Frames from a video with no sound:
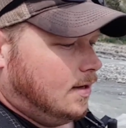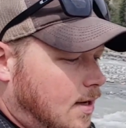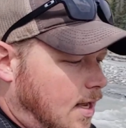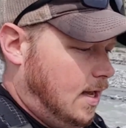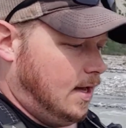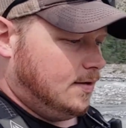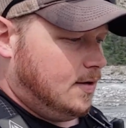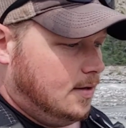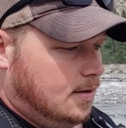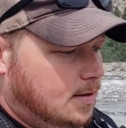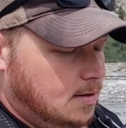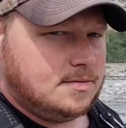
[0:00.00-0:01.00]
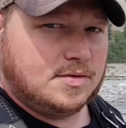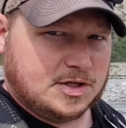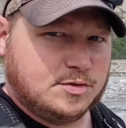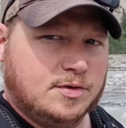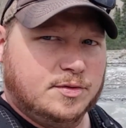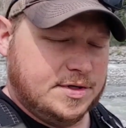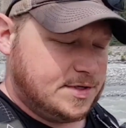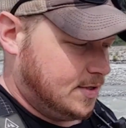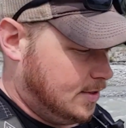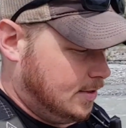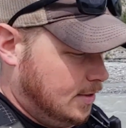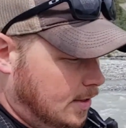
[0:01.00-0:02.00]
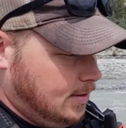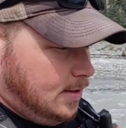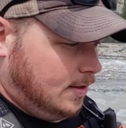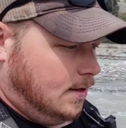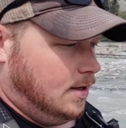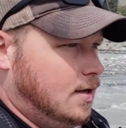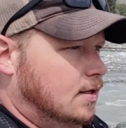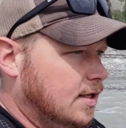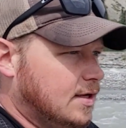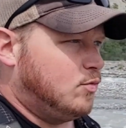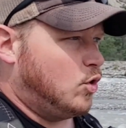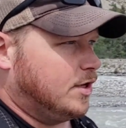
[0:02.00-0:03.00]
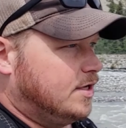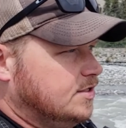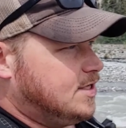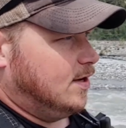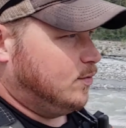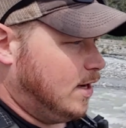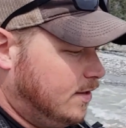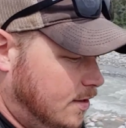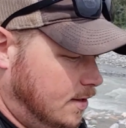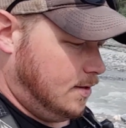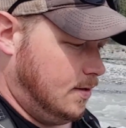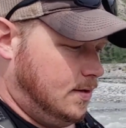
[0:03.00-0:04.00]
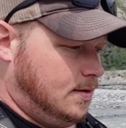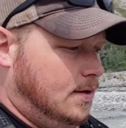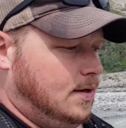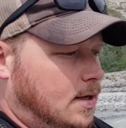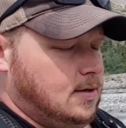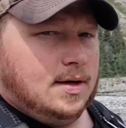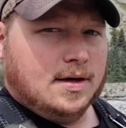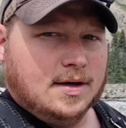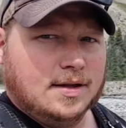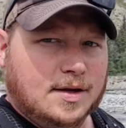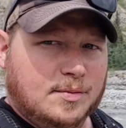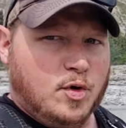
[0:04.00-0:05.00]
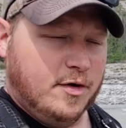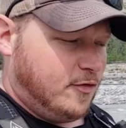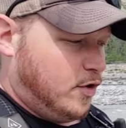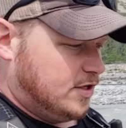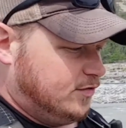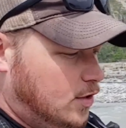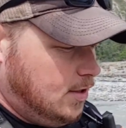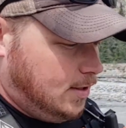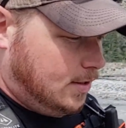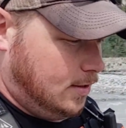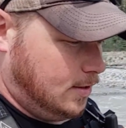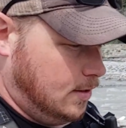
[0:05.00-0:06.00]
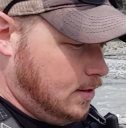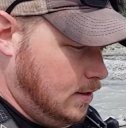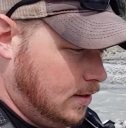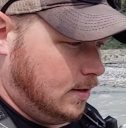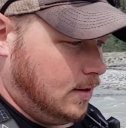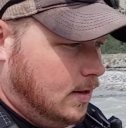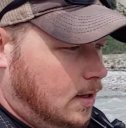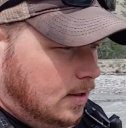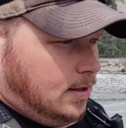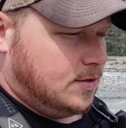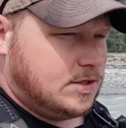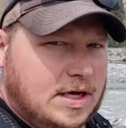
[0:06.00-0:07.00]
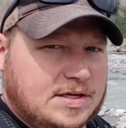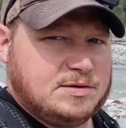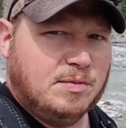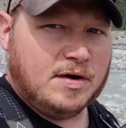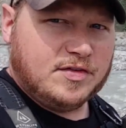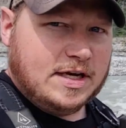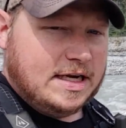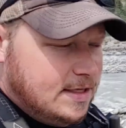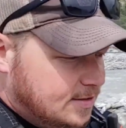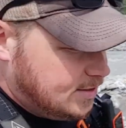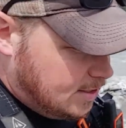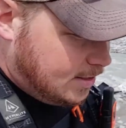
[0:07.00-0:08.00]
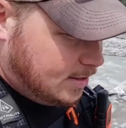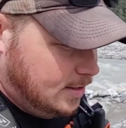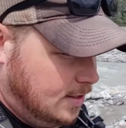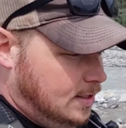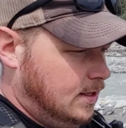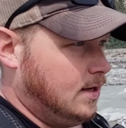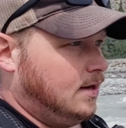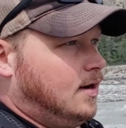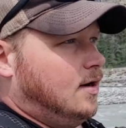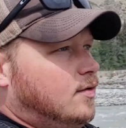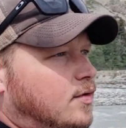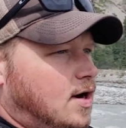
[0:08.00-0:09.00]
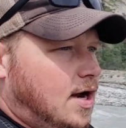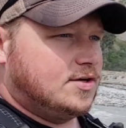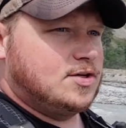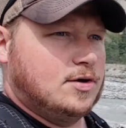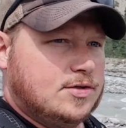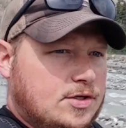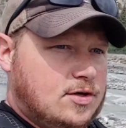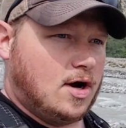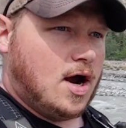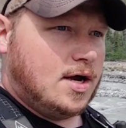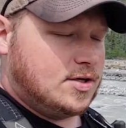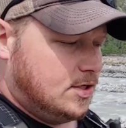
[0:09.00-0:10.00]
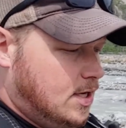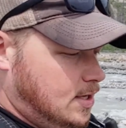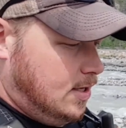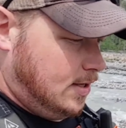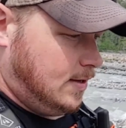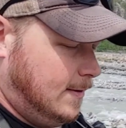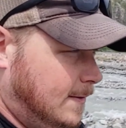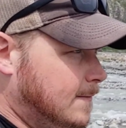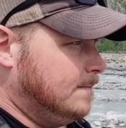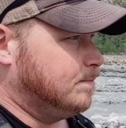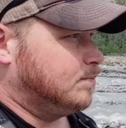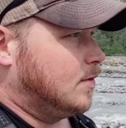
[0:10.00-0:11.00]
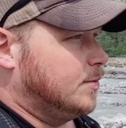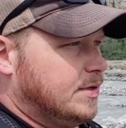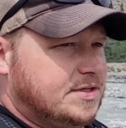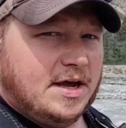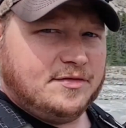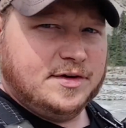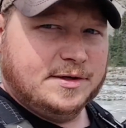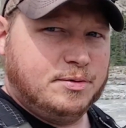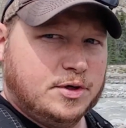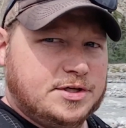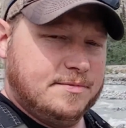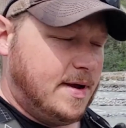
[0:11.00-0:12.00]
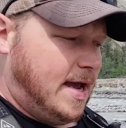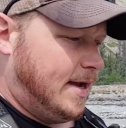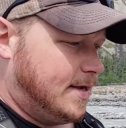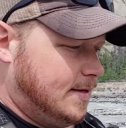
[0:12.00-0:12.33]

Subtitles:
And this one was a little more to contend with, a little more forceful. Just above the knees where I chose to cross, but definitely pushing back.